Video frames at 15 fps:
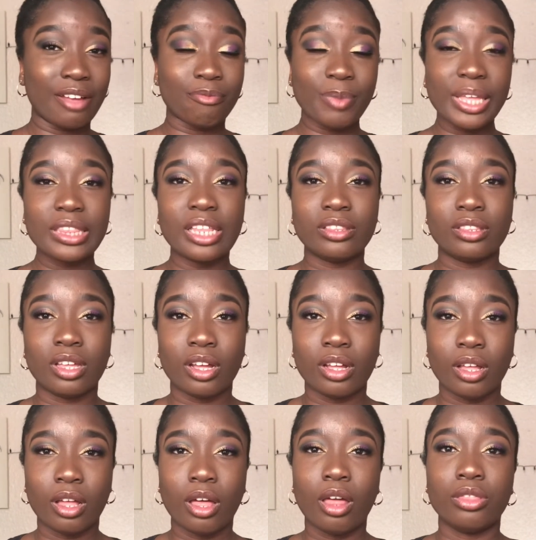made
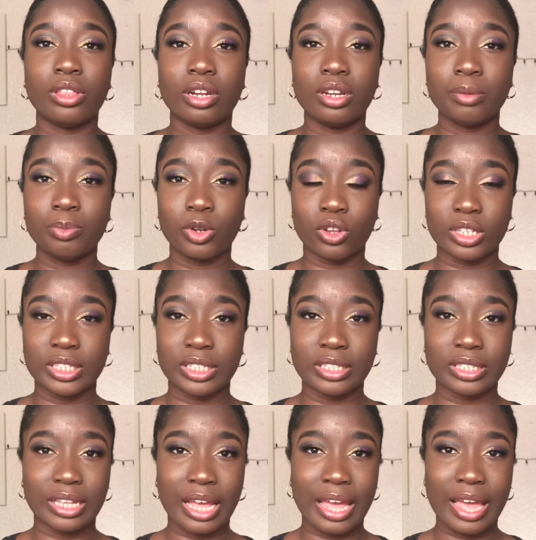the lip
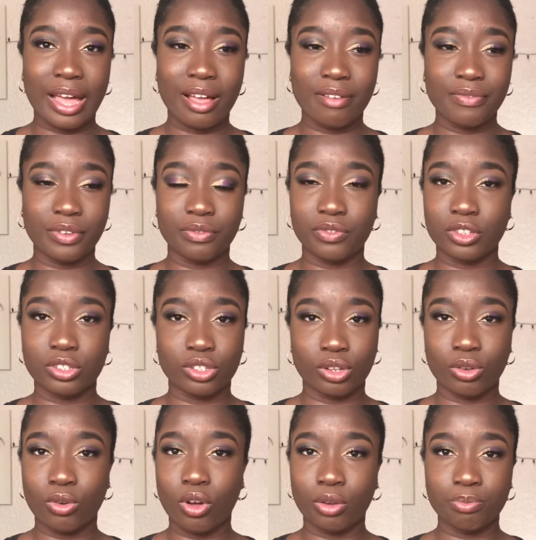glosses. I have a
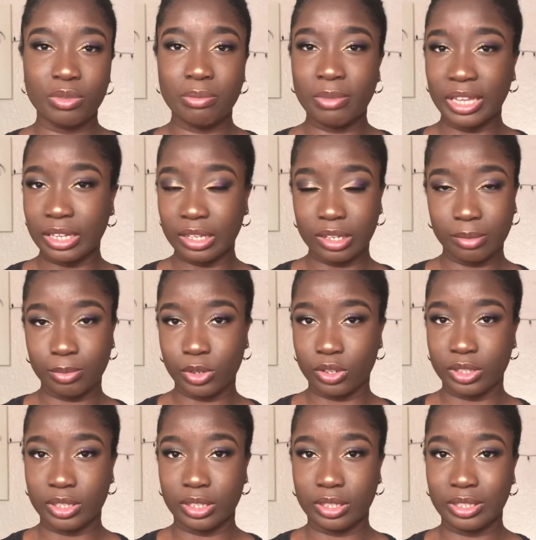video on me making lip
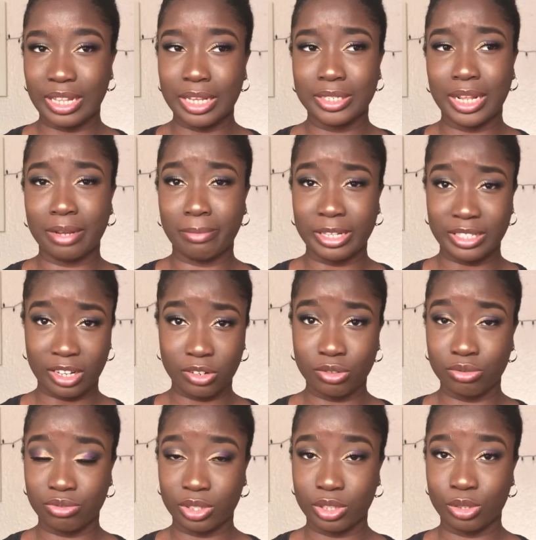glosses. That's like my
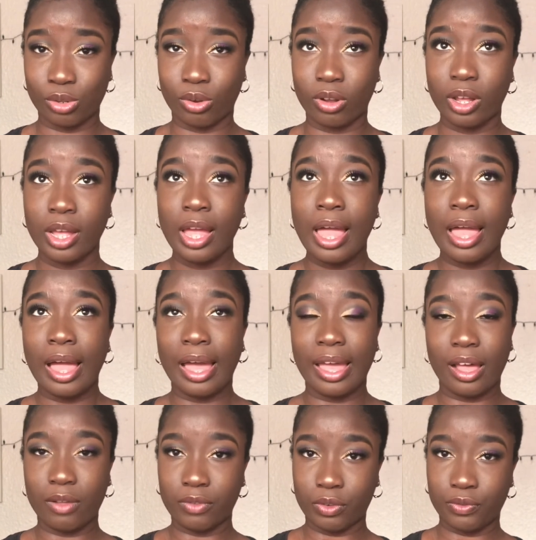secondary stock.
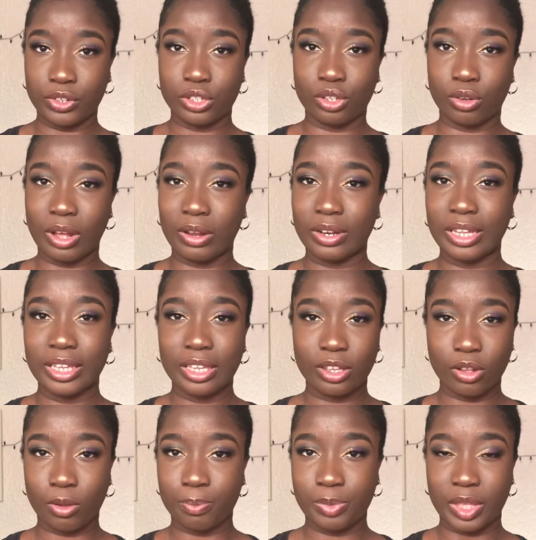I have a video, I'll link
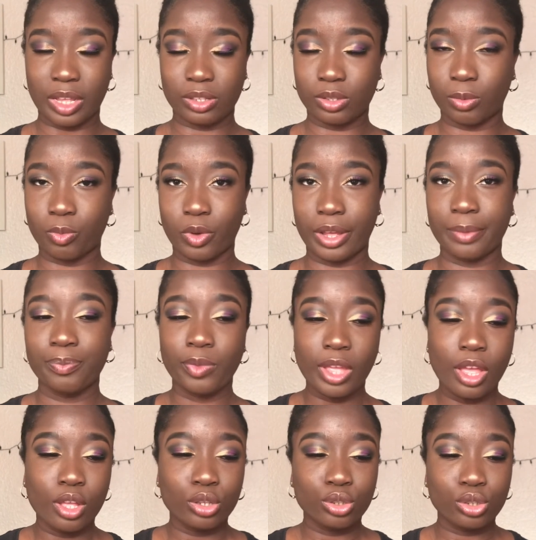it up there somewhere.
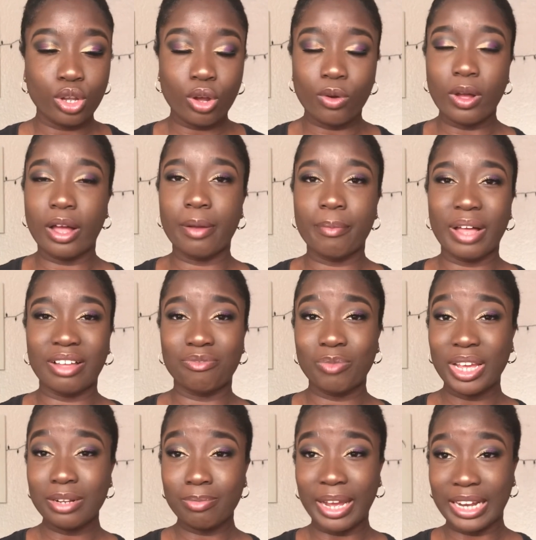So I've
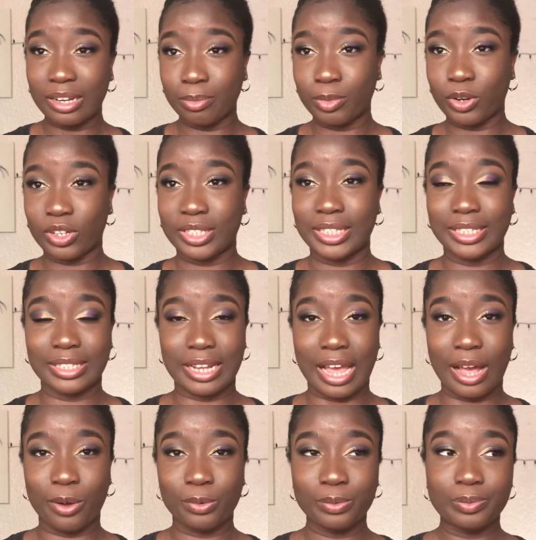made my lip glosses
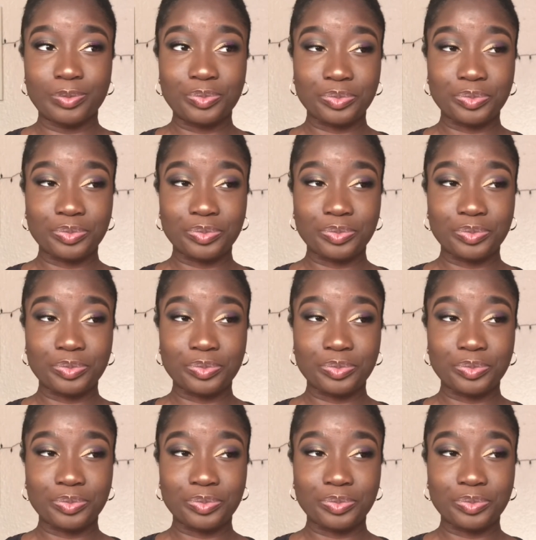now,